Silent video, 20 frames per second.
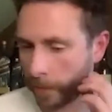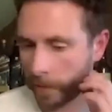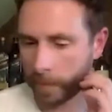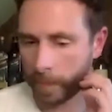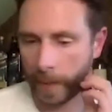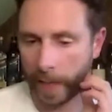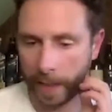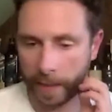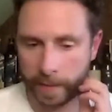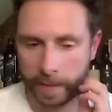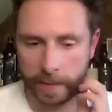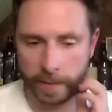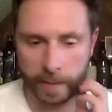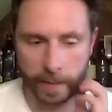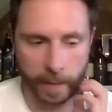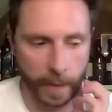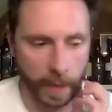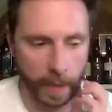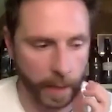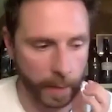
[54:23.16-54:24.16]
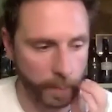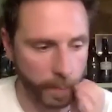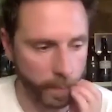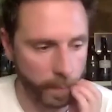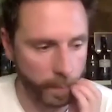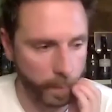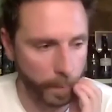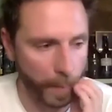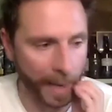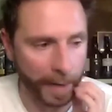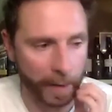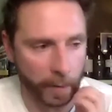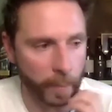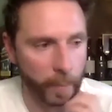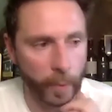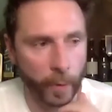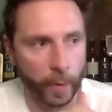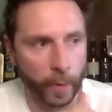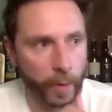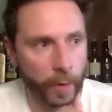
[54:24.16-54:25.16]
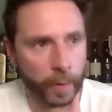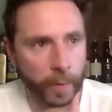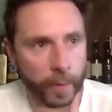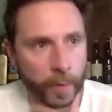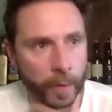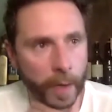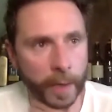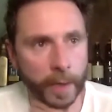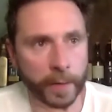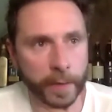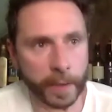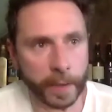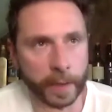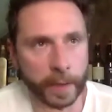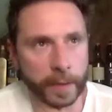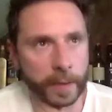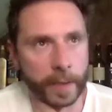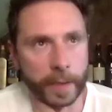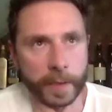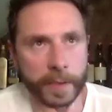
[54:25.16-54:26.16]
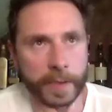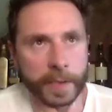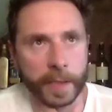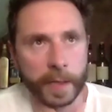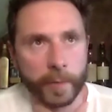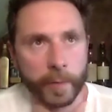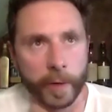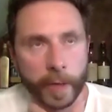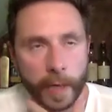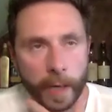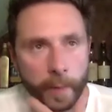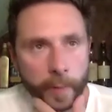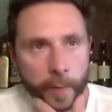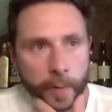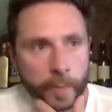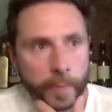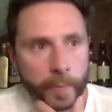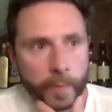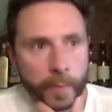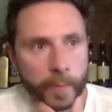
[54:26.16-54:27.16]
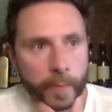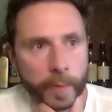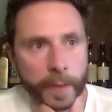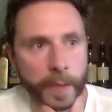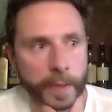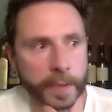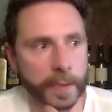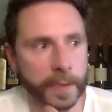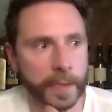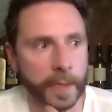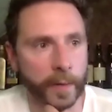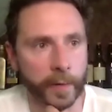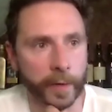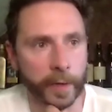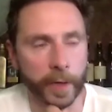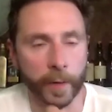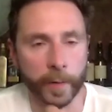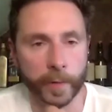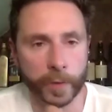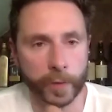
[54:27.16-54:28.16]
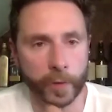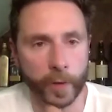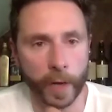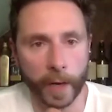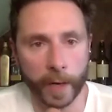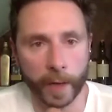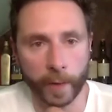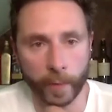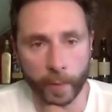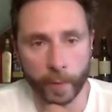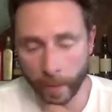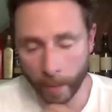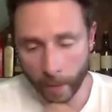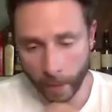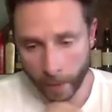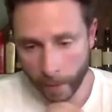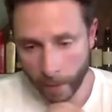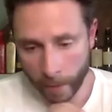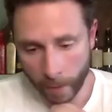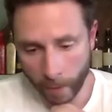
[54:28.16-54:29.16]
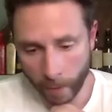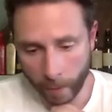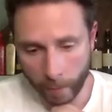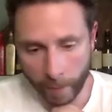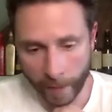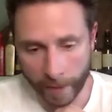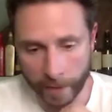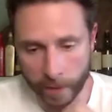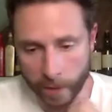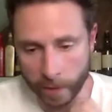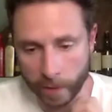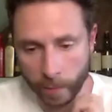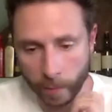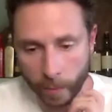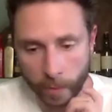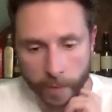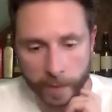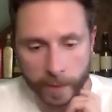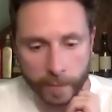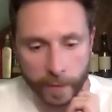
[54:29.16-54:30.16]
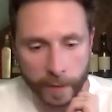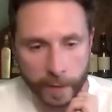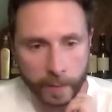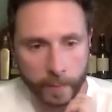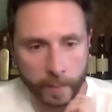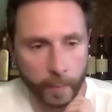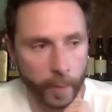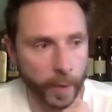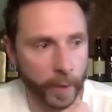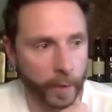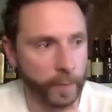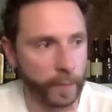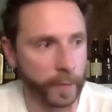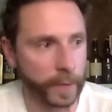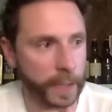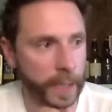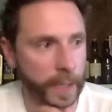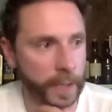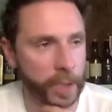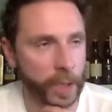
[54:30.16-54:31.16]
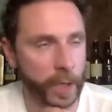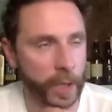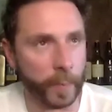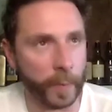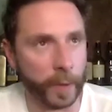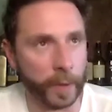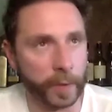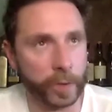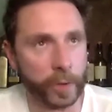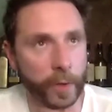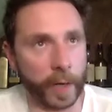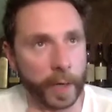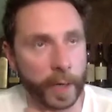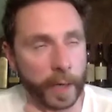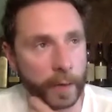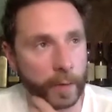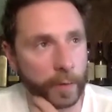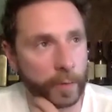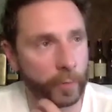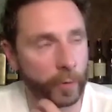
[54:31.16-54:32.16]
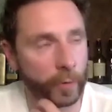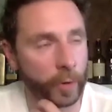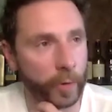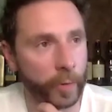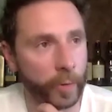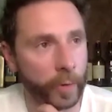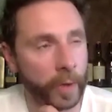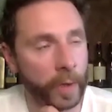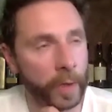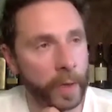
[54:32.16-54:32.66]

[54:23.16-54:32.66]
best. Manuckmore, I don't think a distillery I would necessarily go and try or venture towards if I didn't work for Diageo, but trying it through